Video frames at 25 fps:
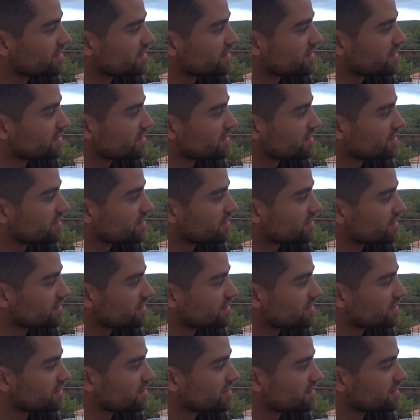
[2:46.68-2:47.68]

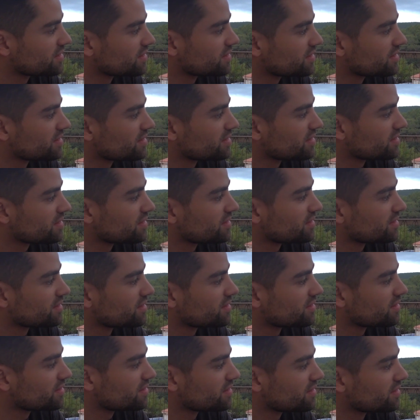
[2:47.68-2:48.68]

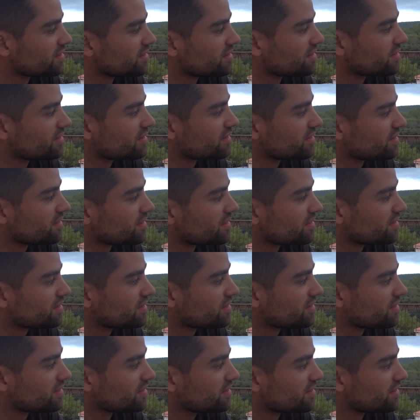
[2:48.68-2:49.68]

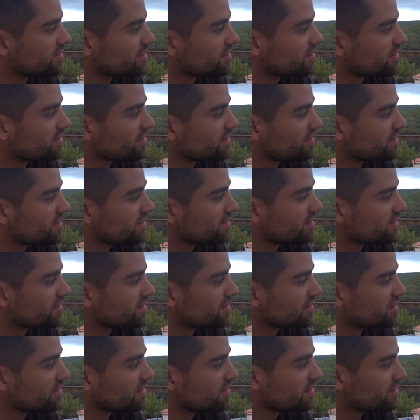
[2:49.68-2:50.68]

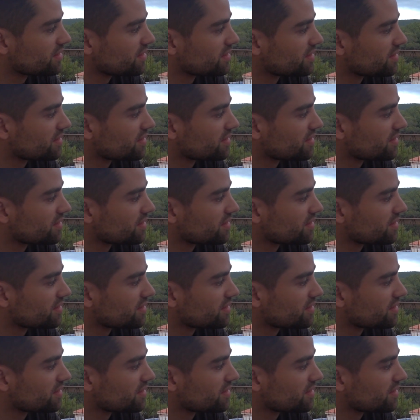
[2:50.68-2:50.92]
No words are spoken by the person on screen.